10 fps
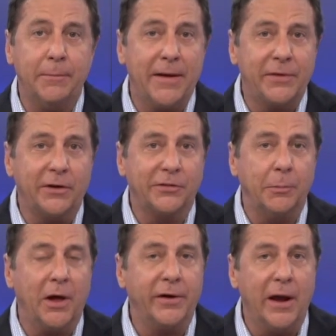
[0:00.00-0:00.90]
and Methodist
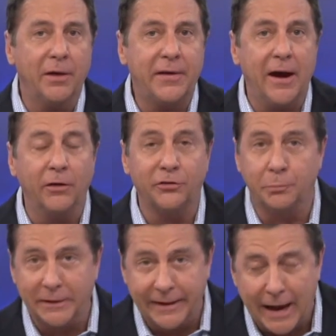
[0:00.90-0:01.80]
Le Bonheur Healthcare
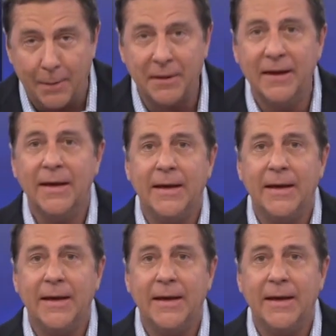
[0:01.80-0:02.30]
split up,